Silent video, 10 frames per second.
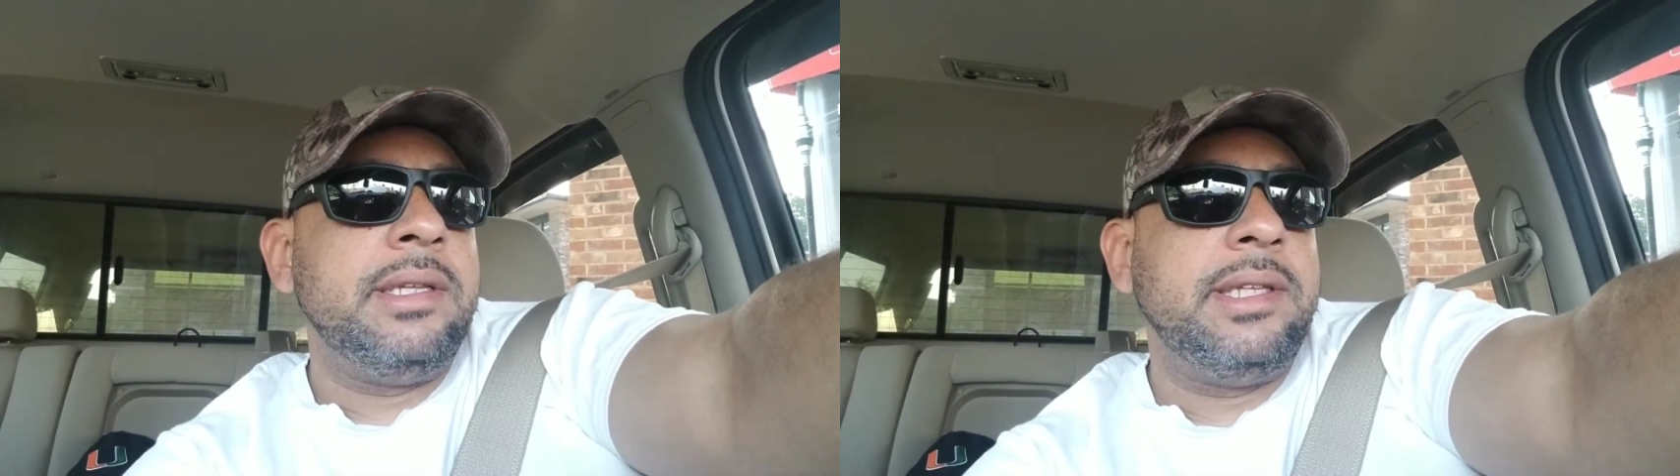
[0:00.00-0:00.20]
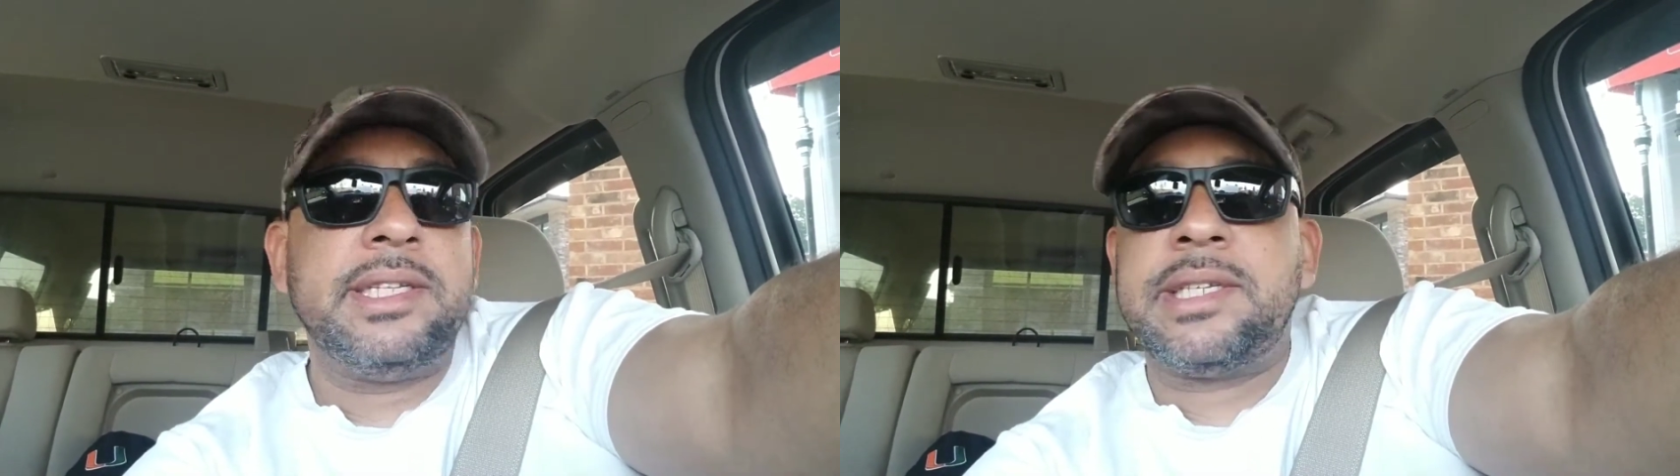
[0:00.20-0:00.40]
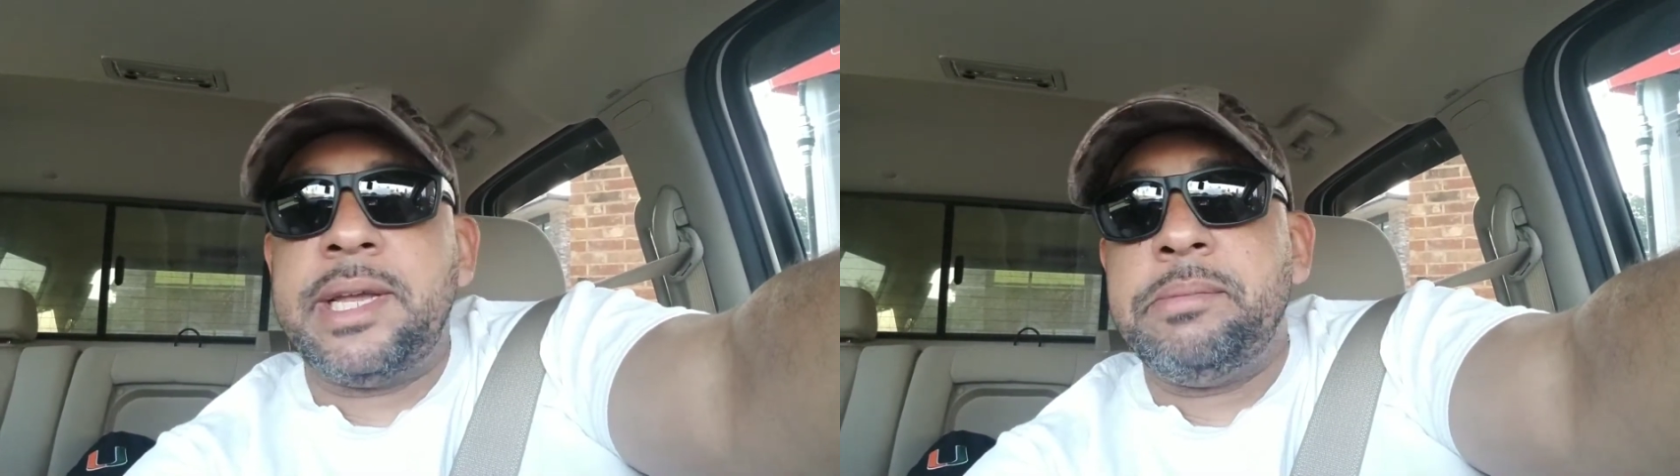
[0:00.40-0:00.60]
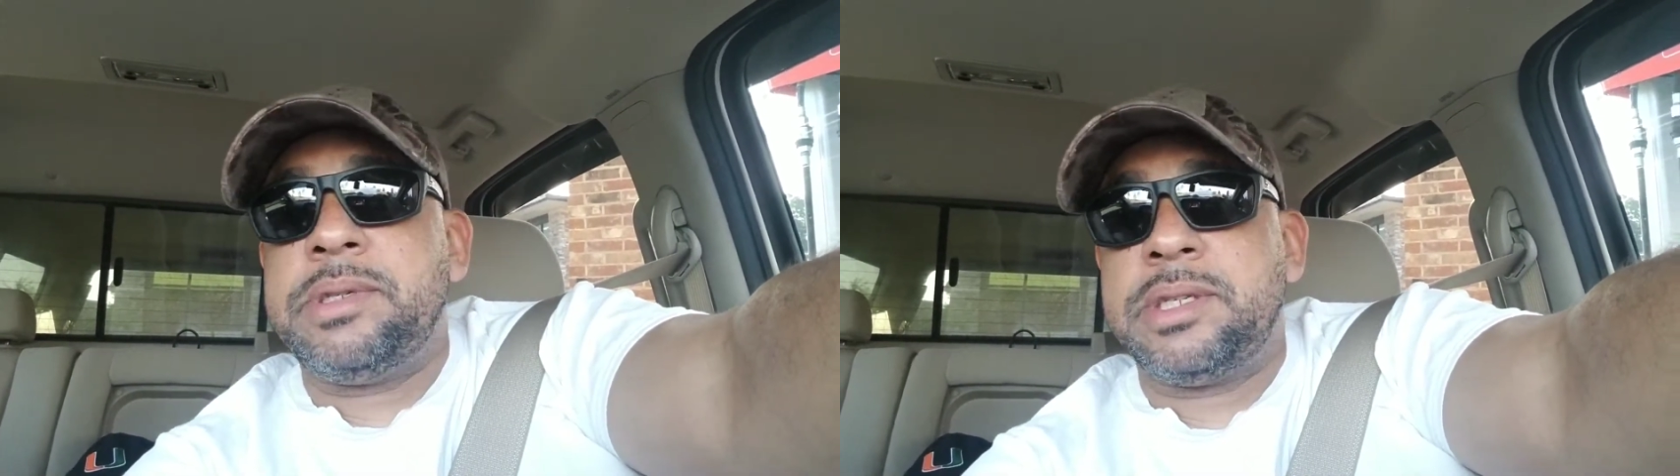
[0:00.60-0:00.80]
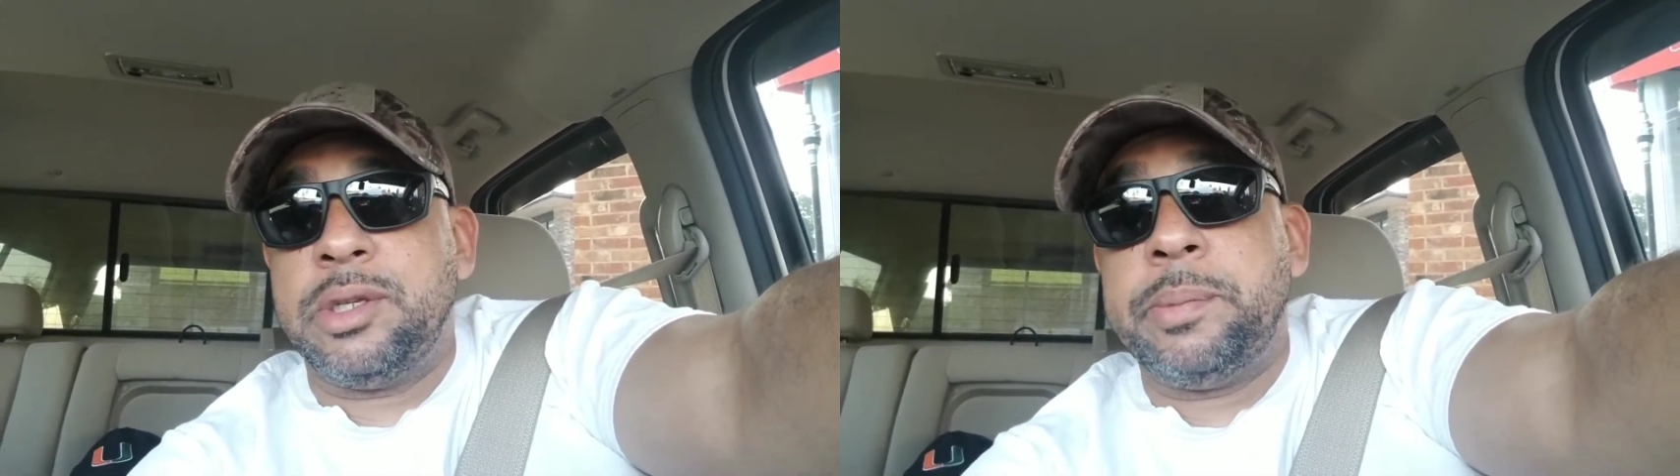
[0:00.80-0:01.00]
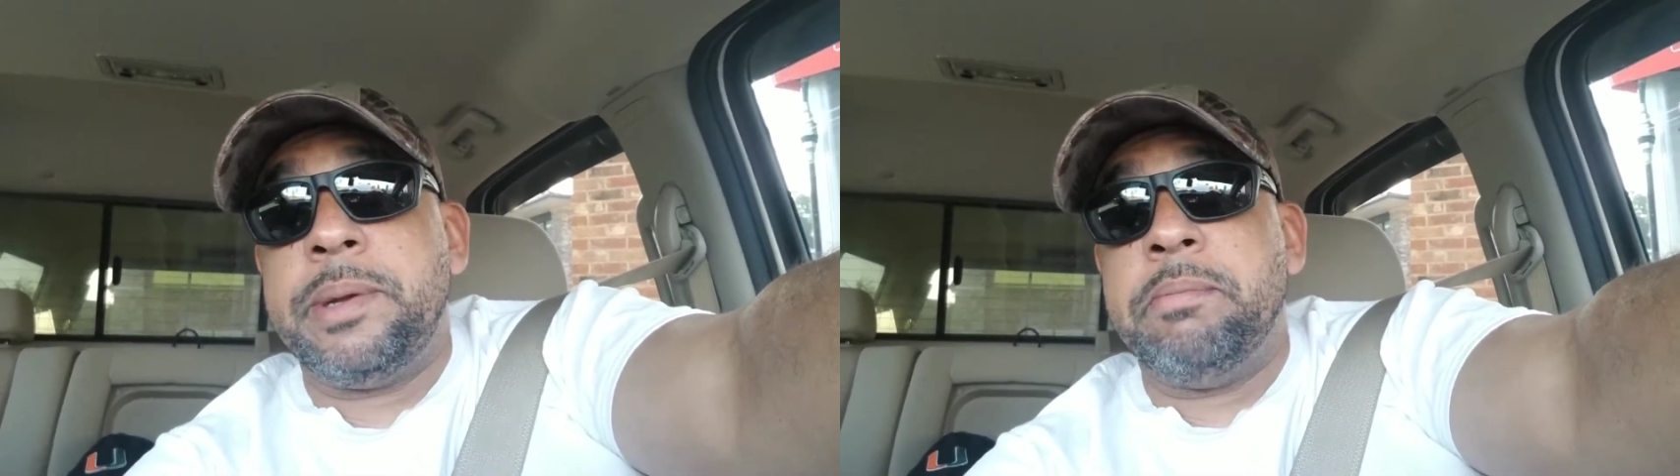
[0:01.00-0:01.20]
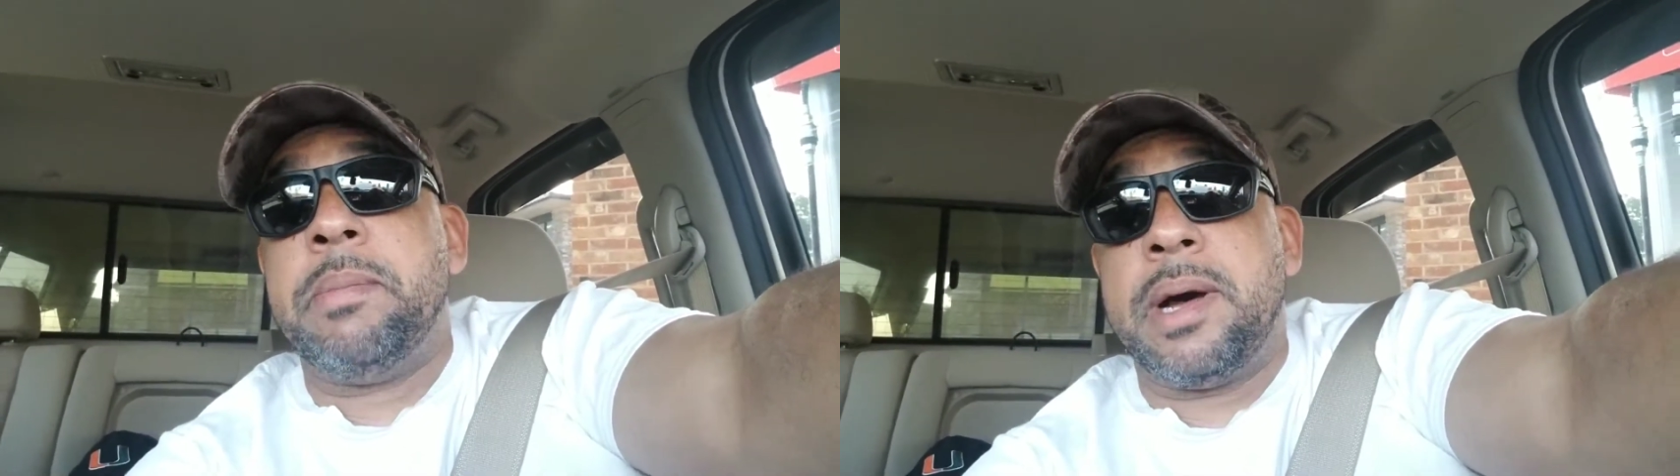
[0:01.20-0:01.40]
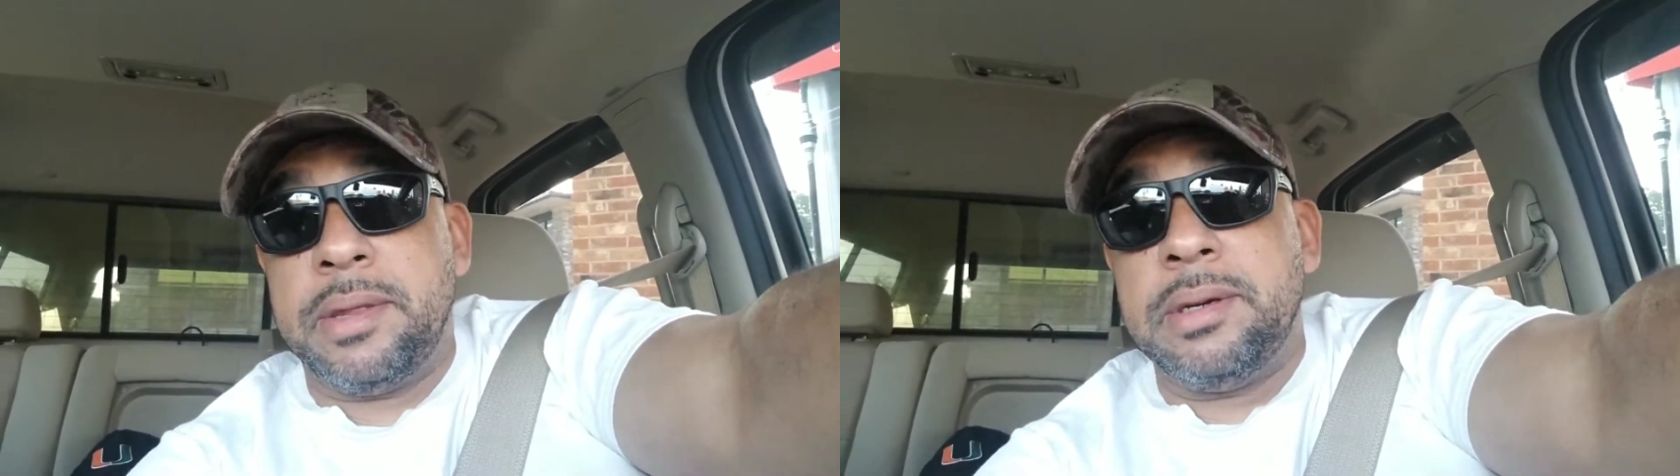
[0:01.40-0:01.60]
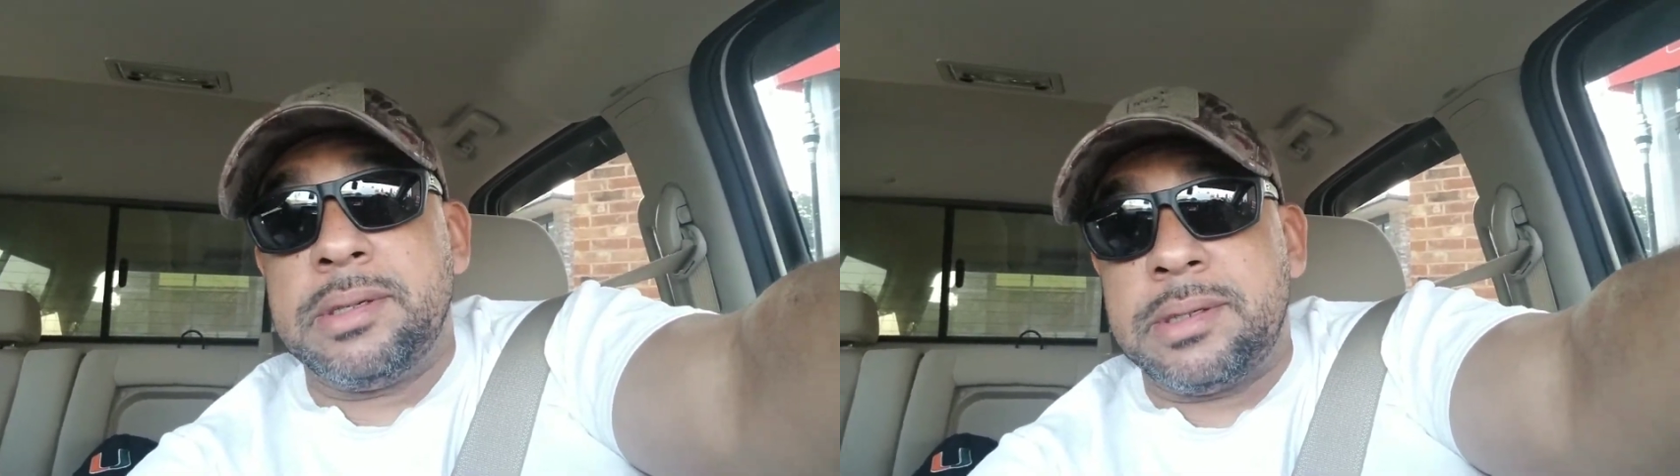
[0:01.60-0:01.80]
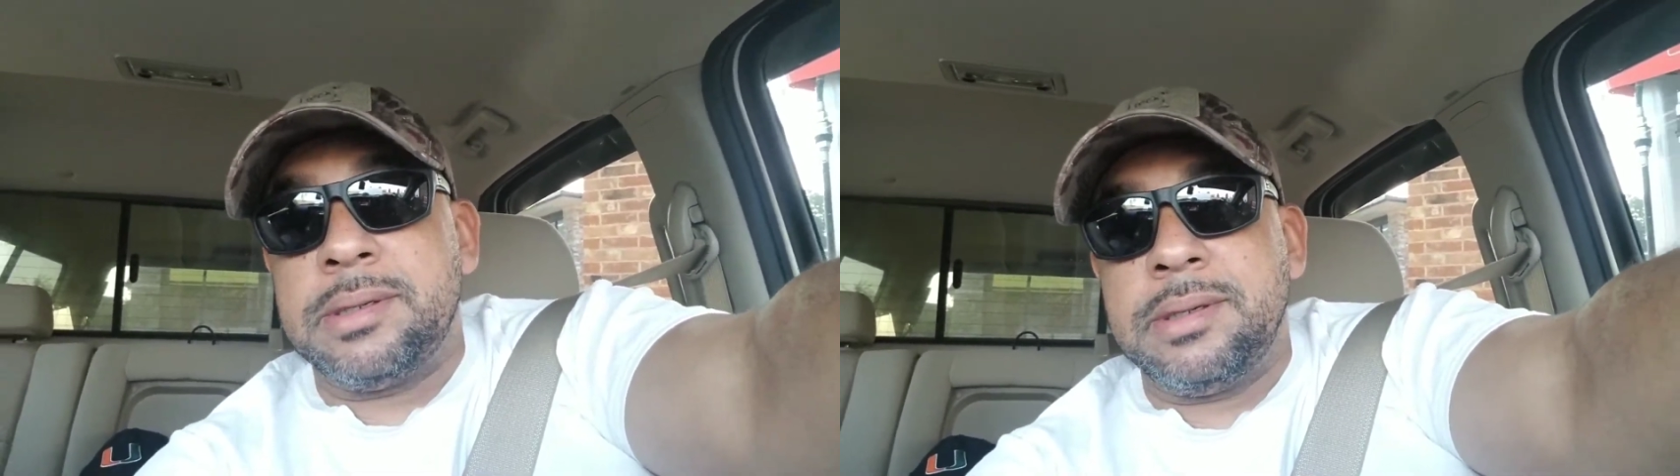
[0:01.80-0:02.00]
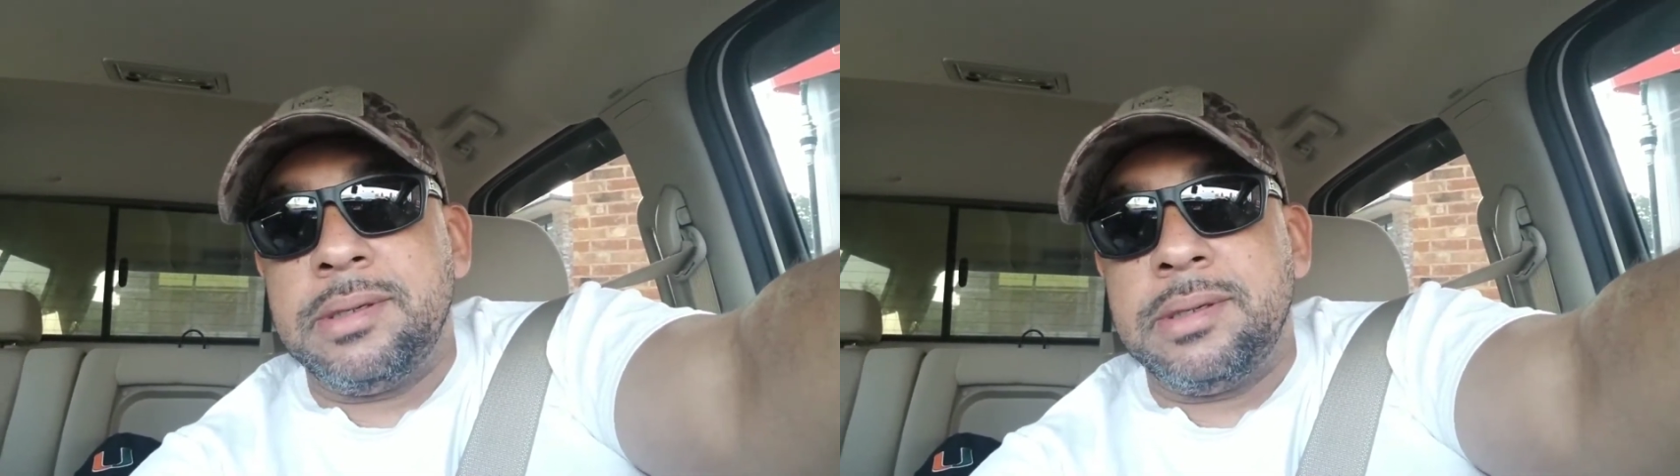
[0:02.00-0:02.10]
These same stupid mothers,